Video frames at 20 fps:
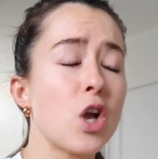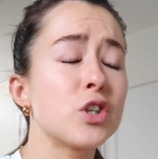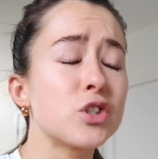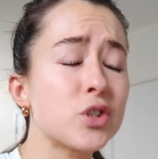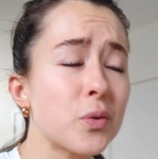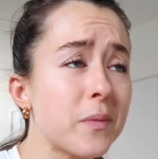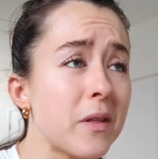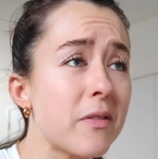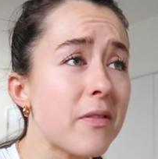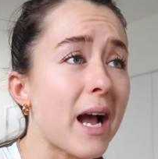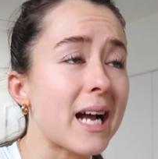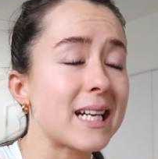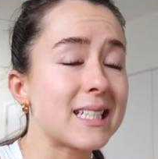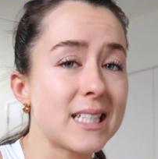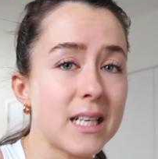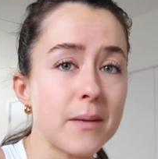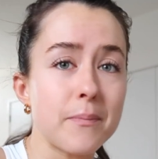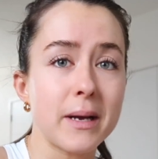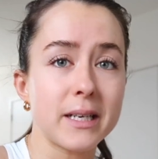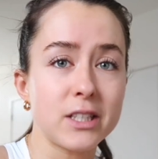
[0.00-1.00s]
something that I
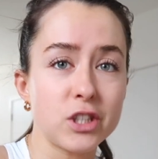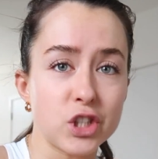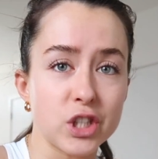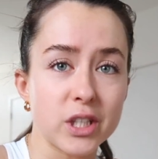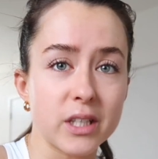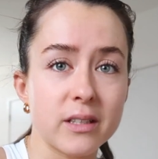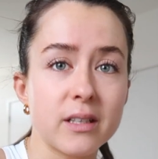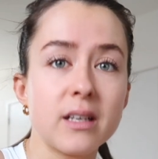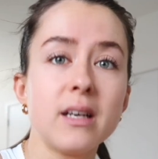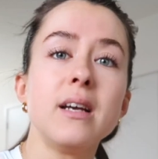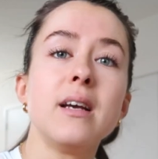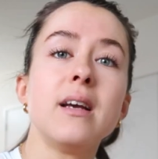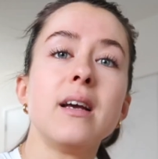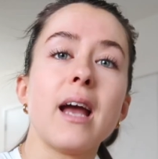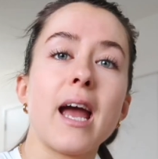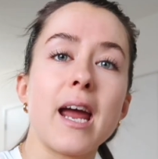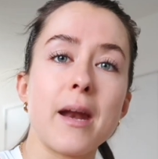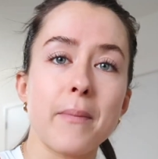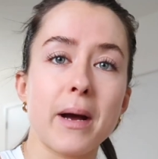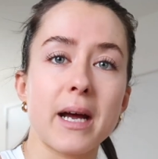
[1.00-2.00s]
didn't mention
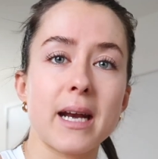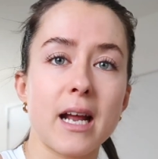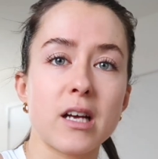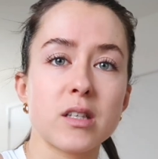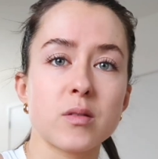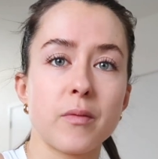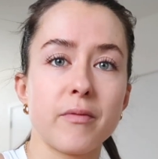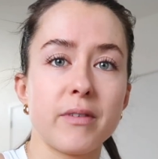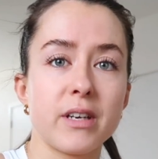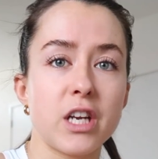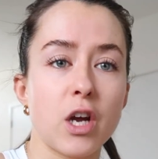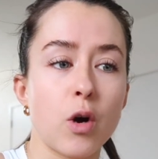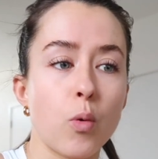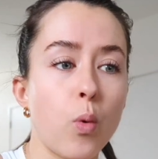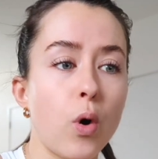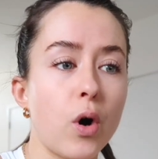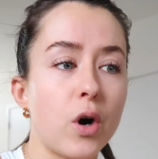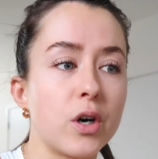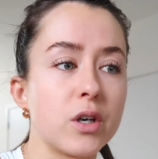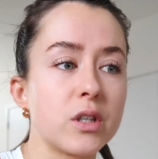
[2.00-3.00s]
in my announcement video
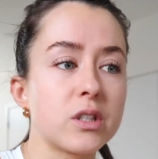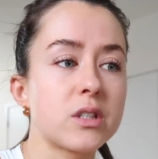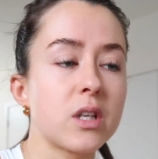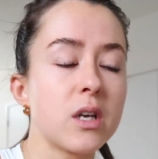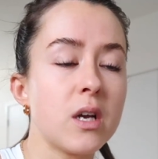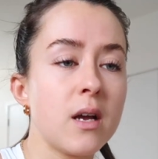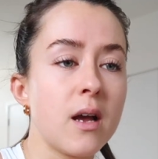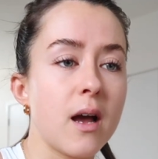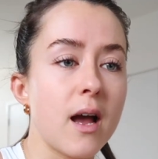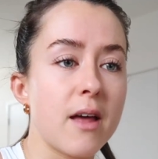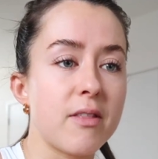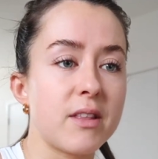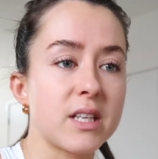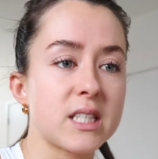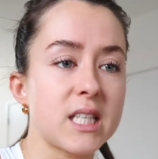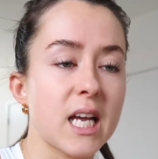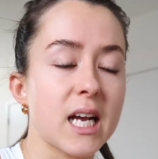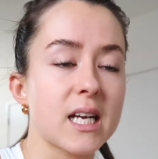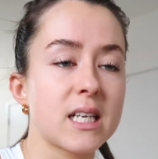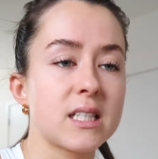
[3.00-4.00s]
was uh, the
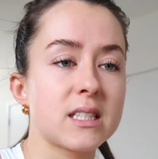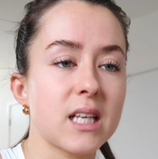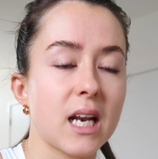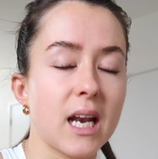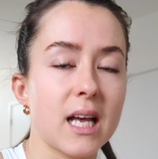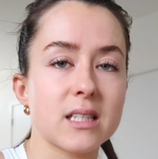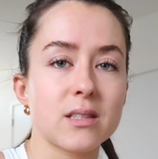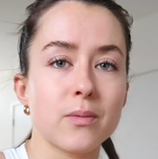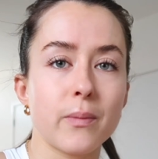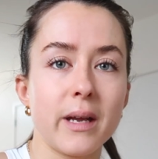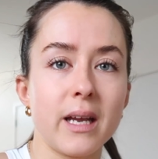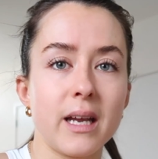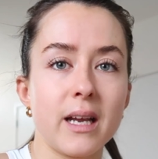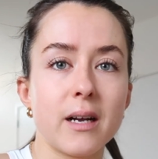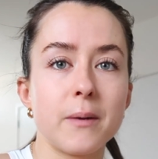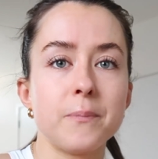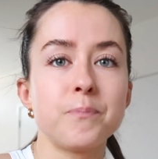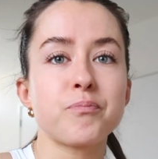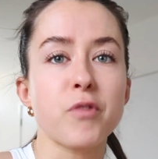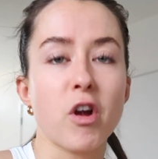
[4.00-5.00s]
second to last
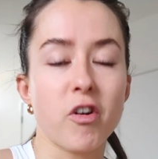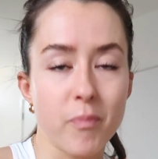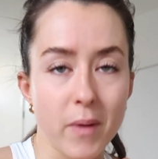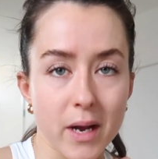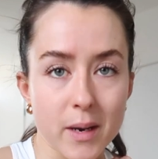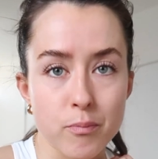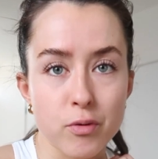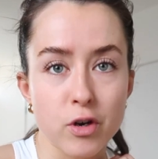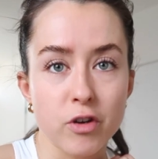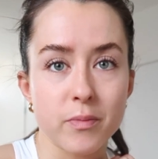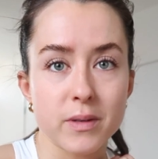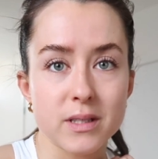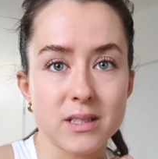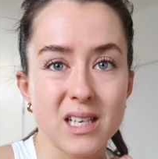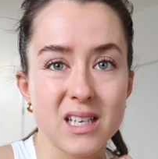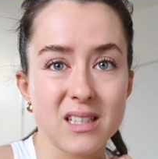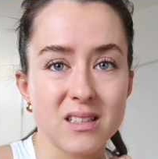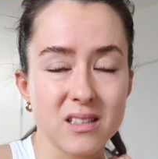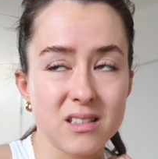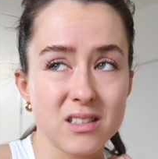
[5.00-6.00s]
week of my improvement
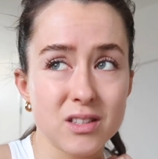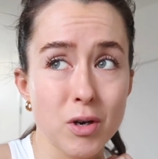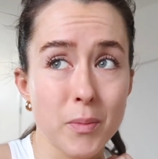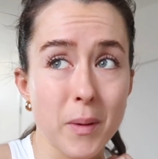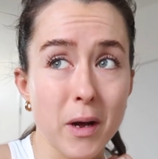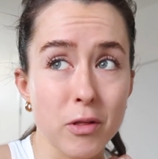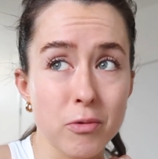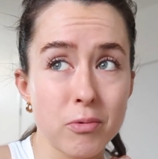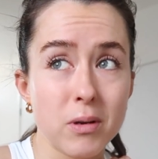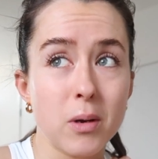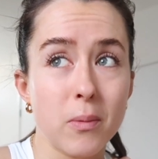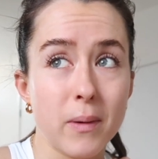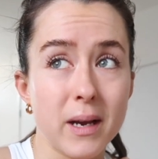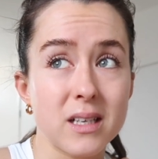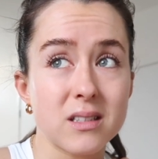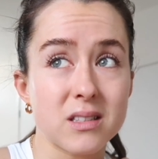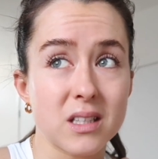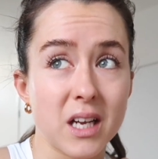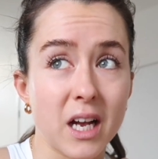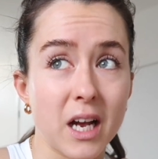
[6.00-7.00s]
season, so about three
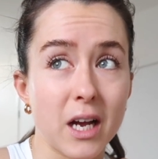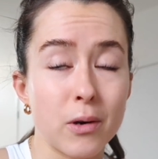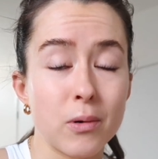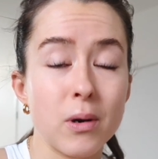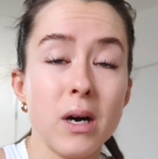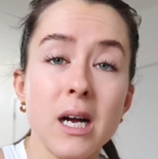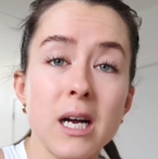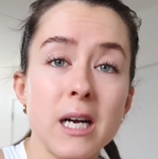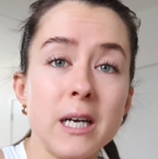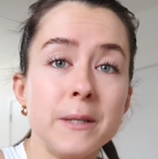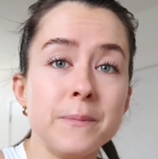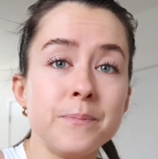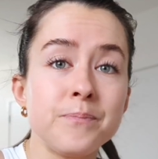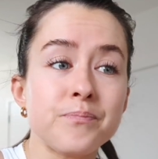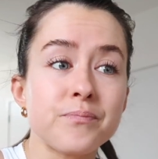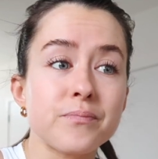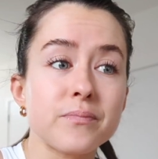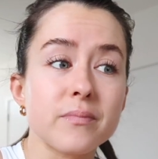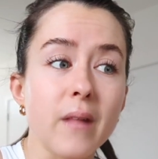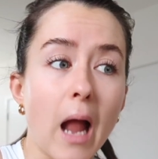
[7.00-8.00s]
weeks ago,
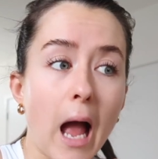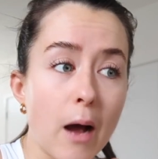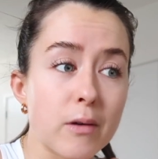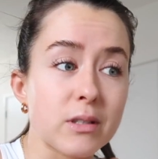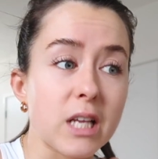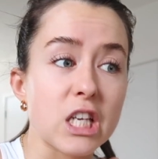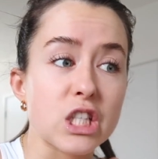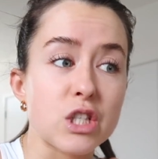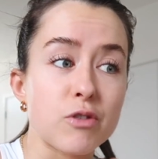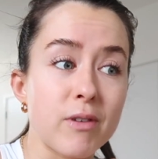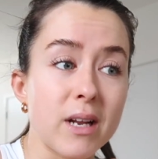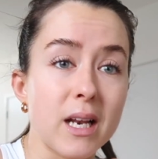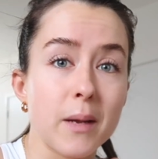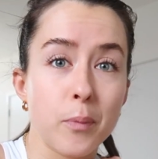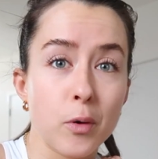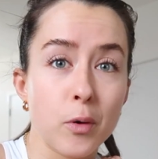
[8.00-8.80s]
I was actually really